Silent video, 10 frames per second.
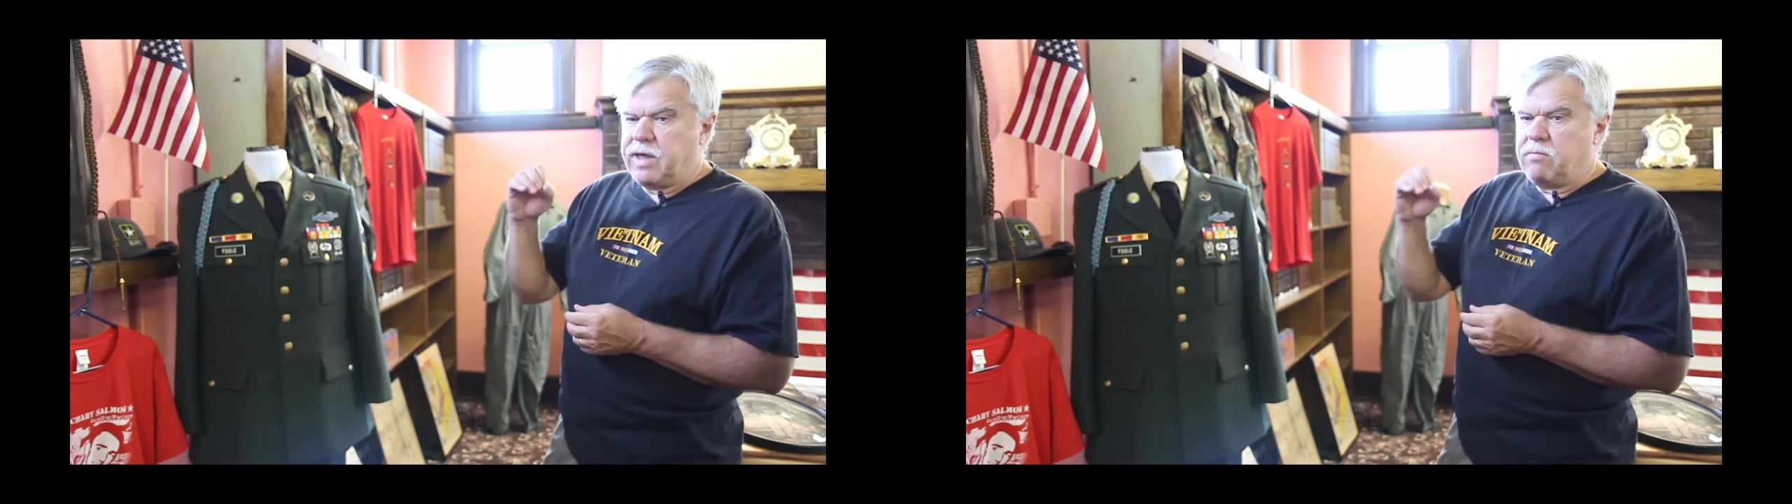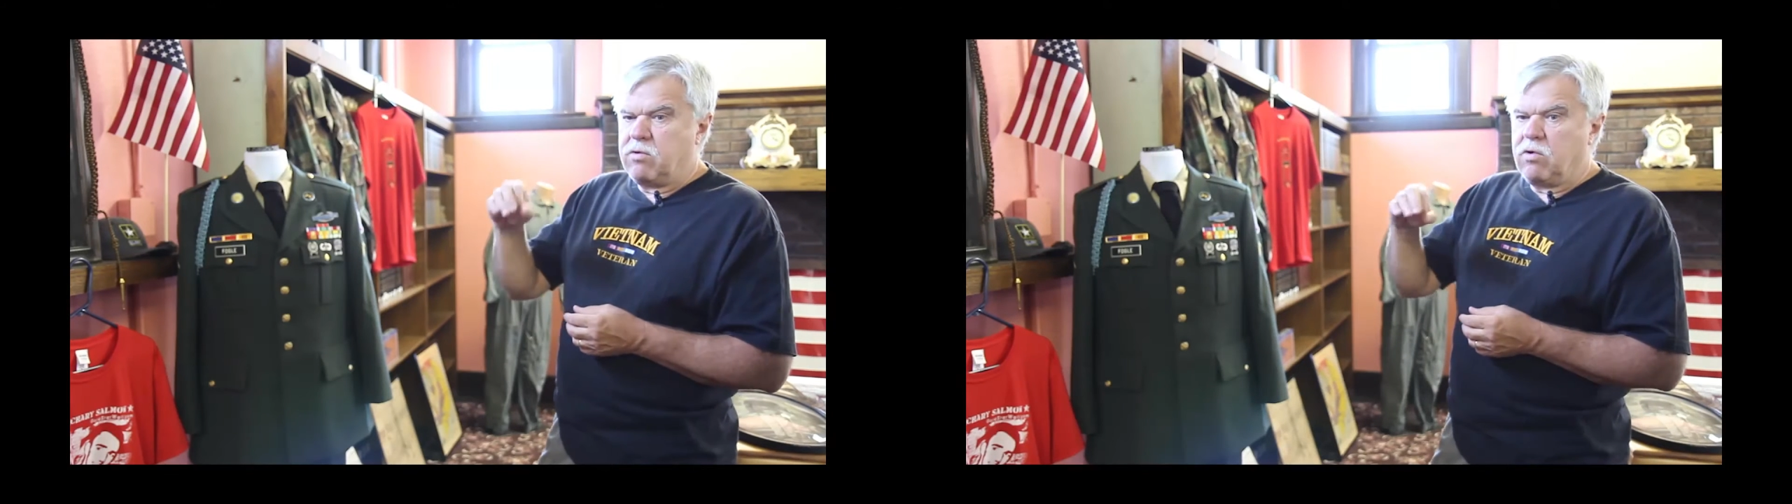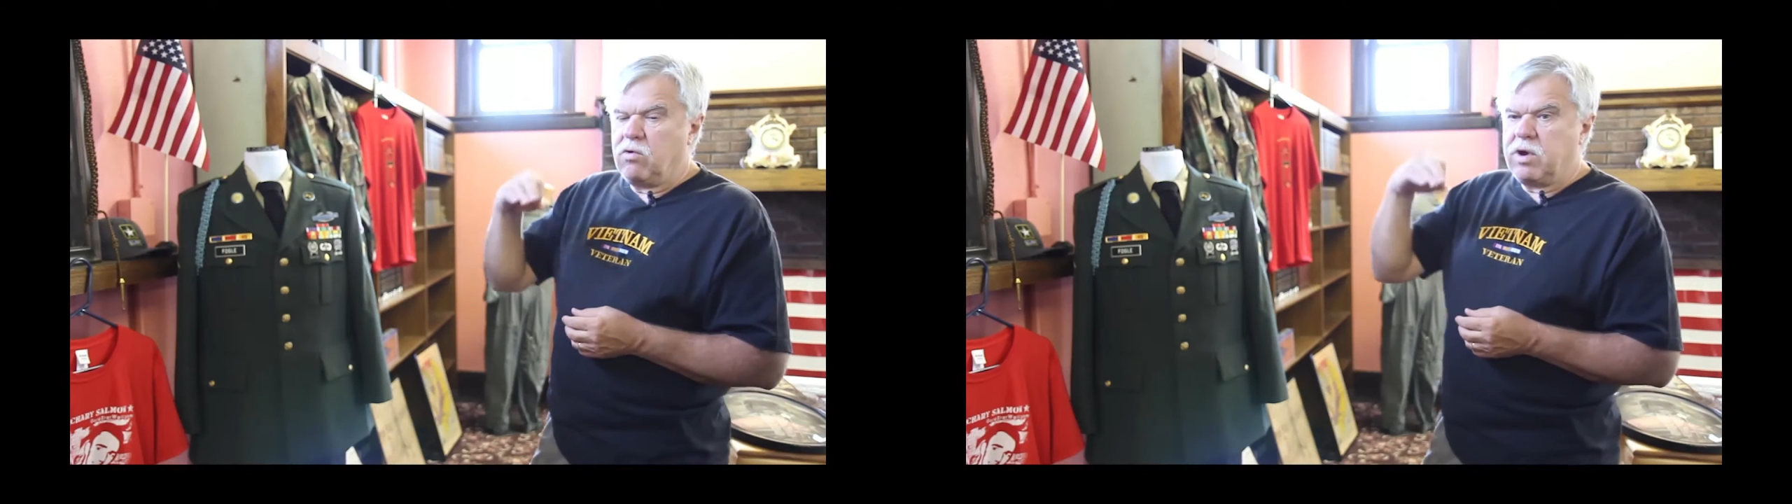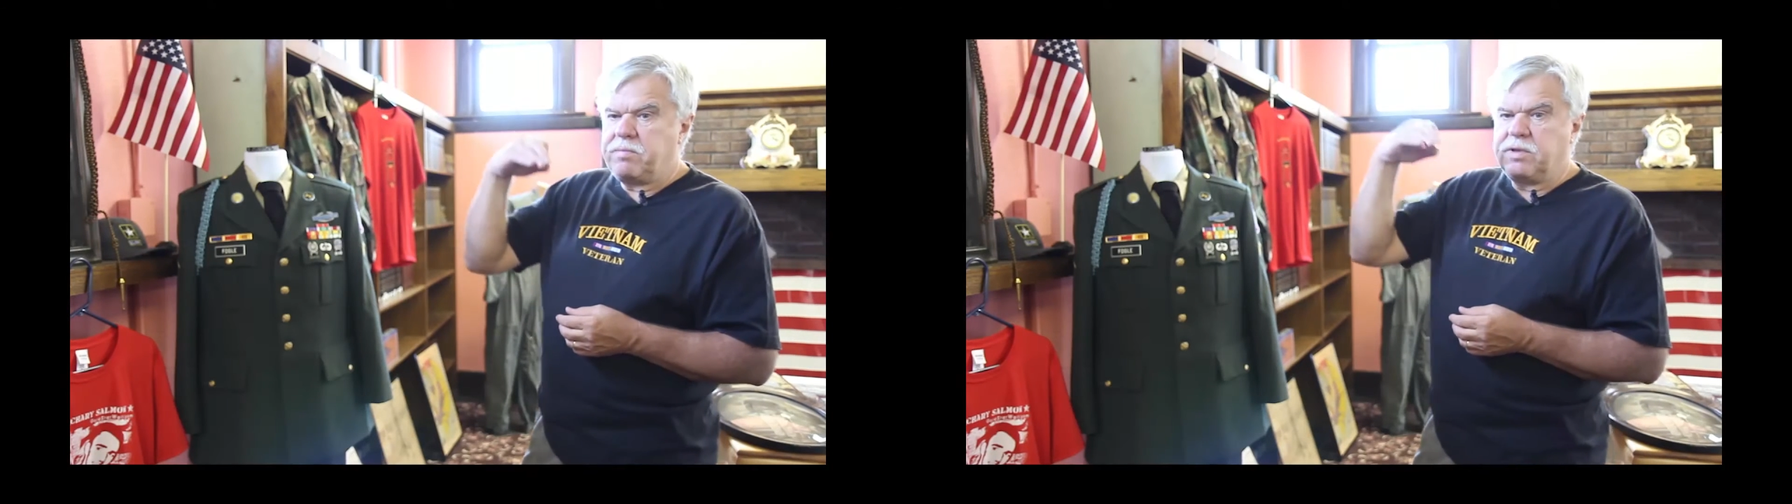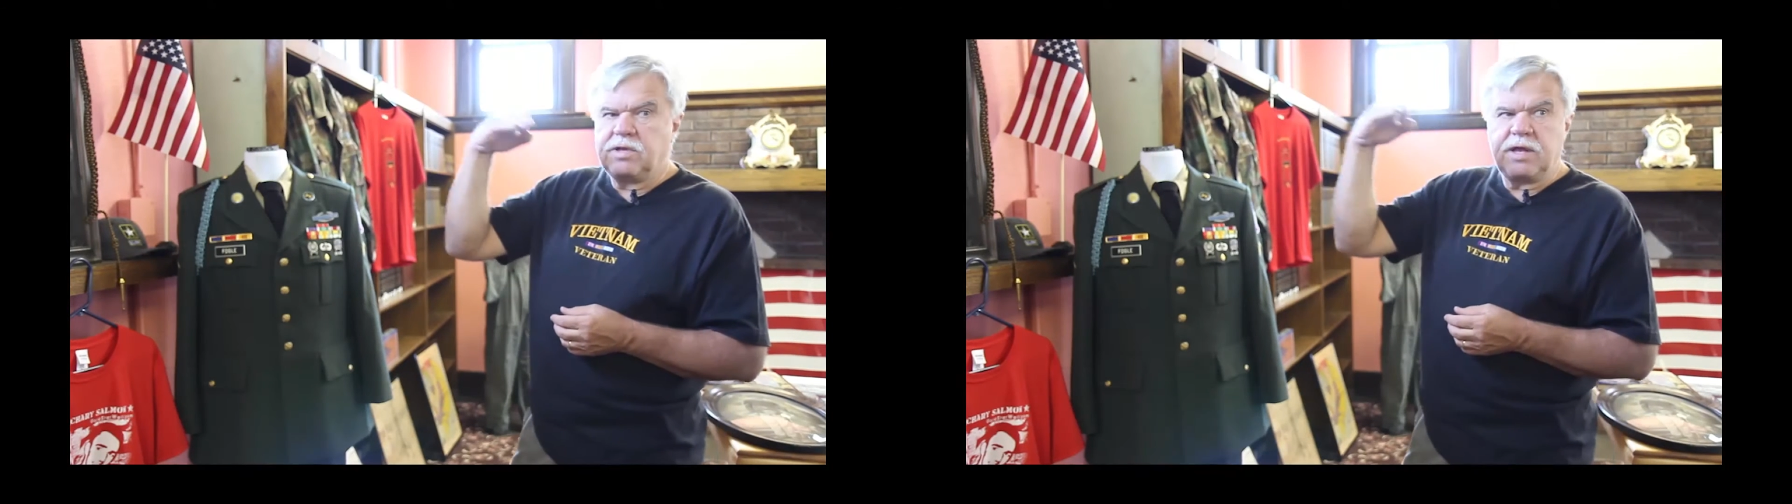they were
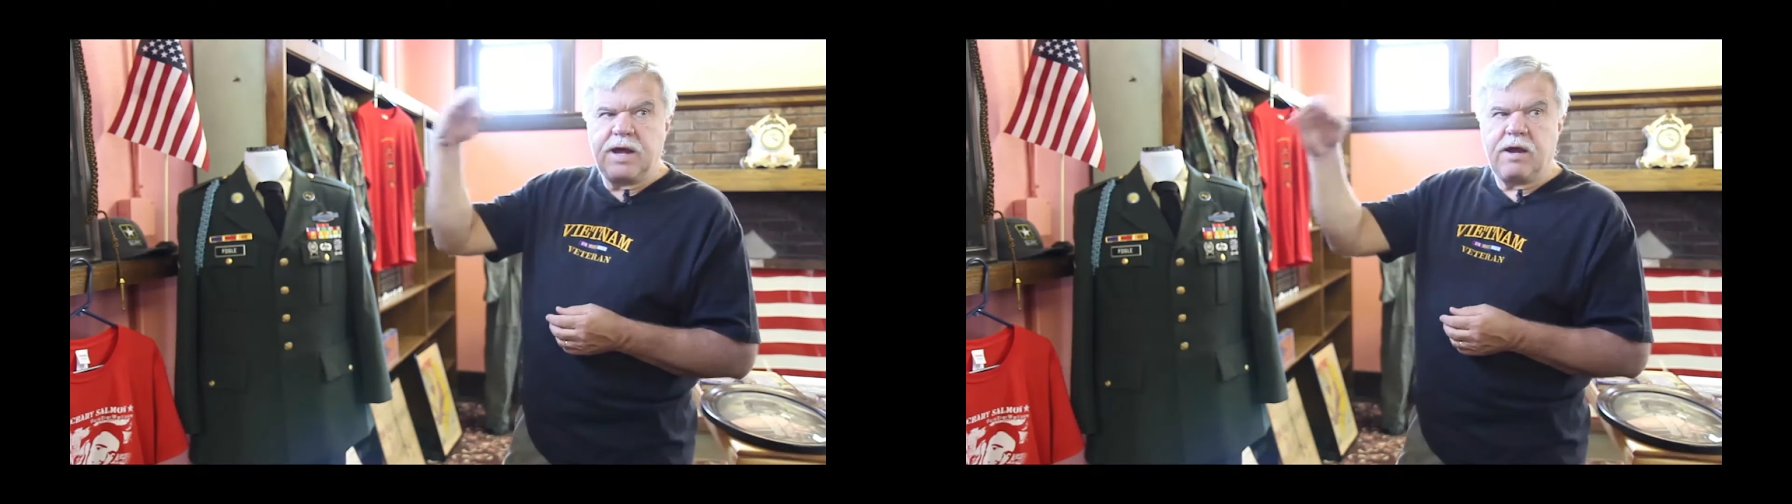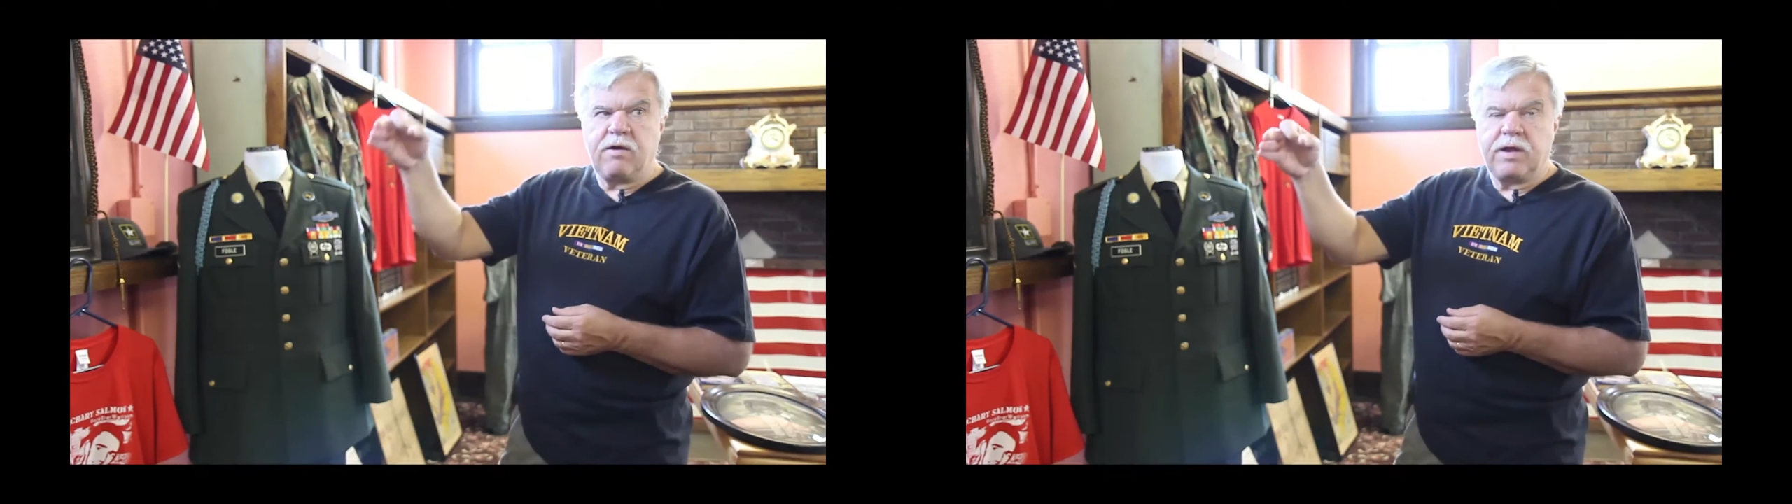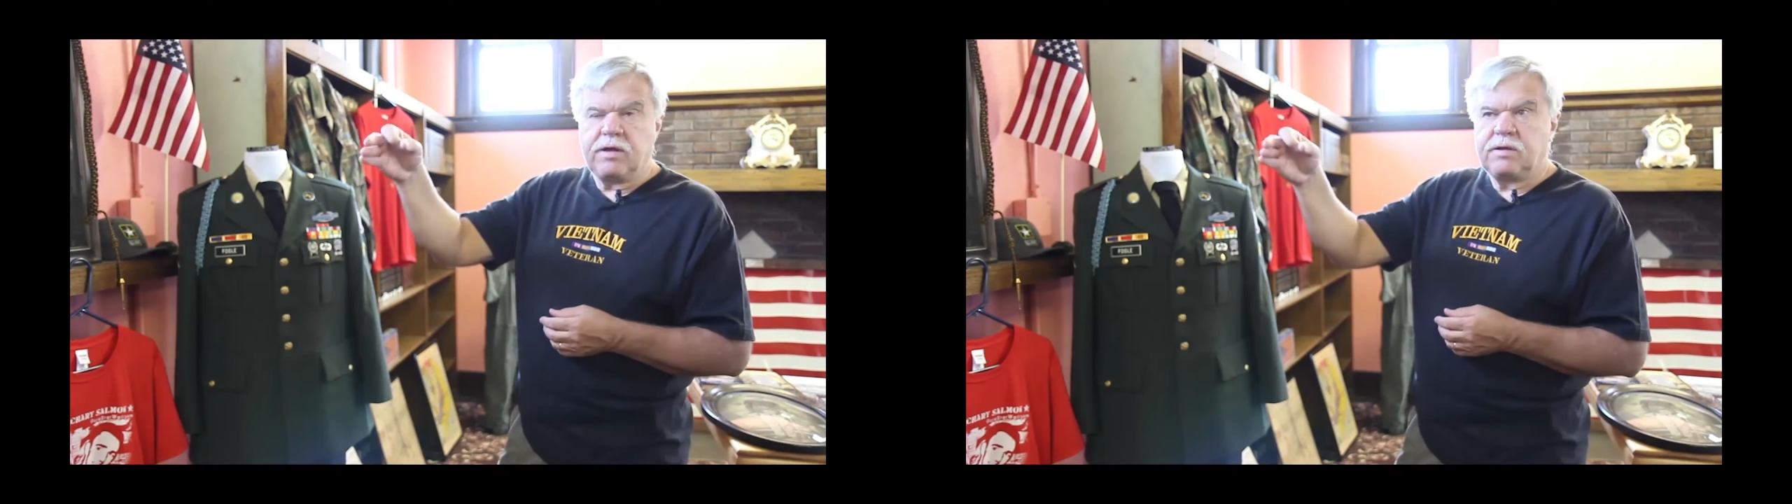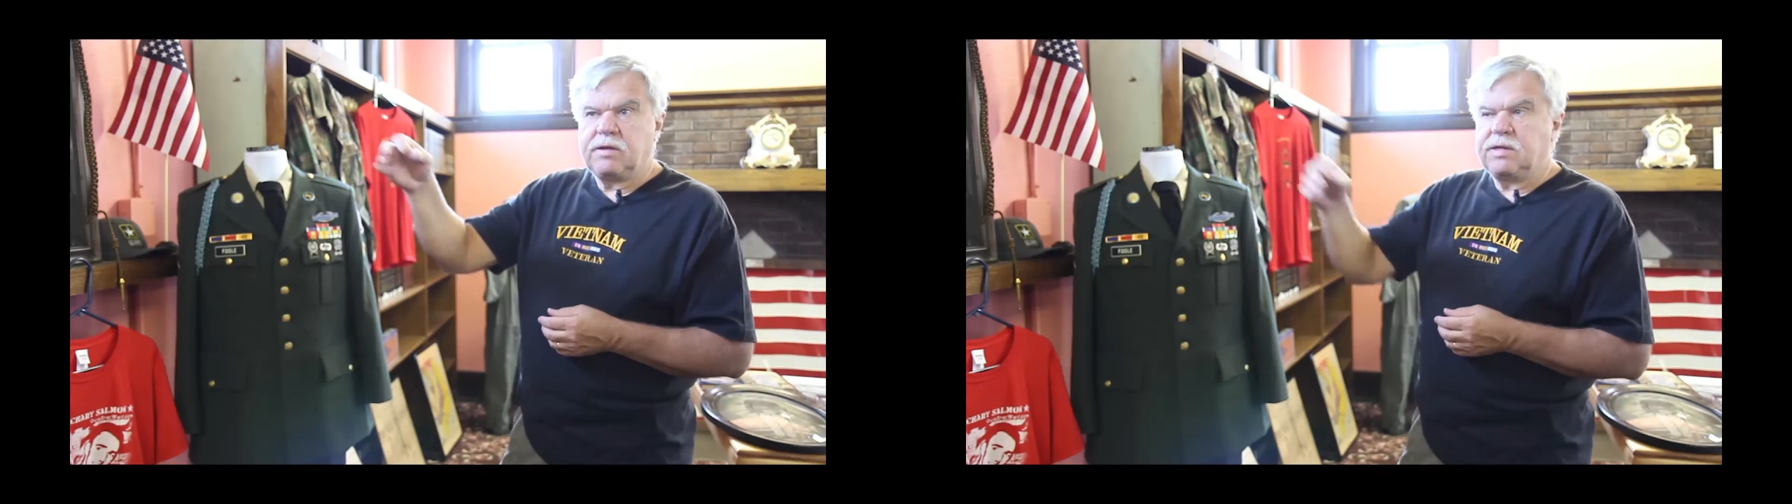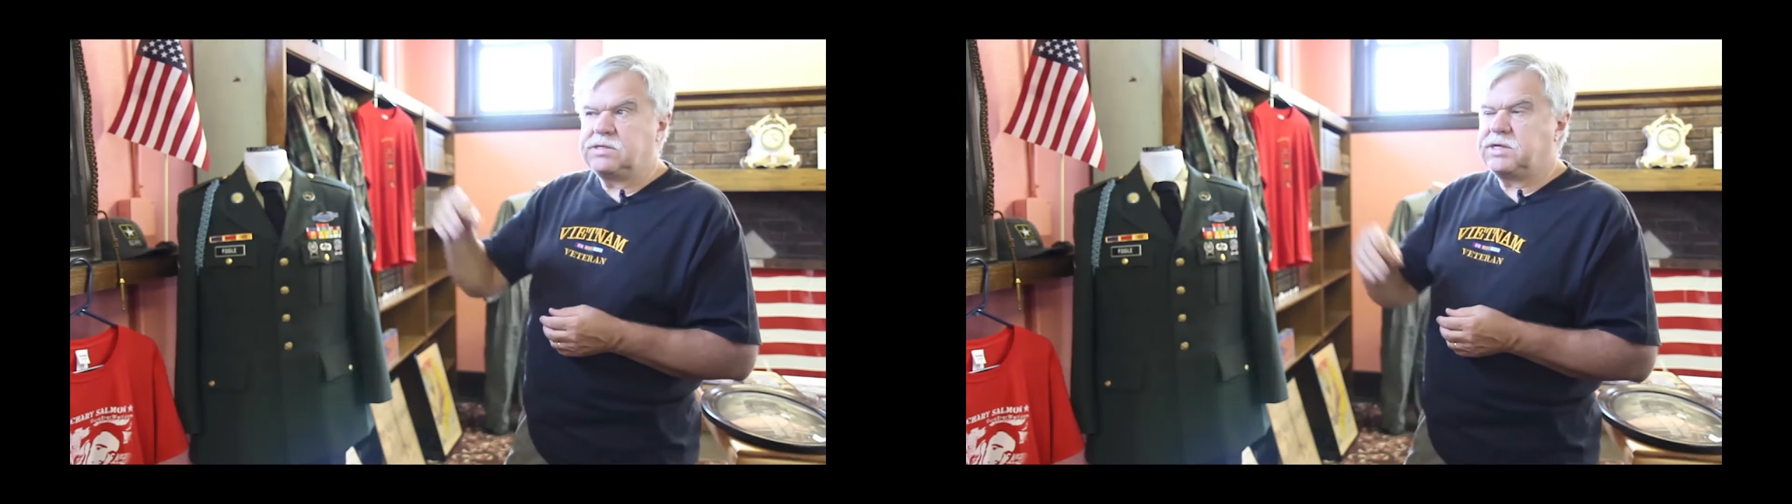going up into the area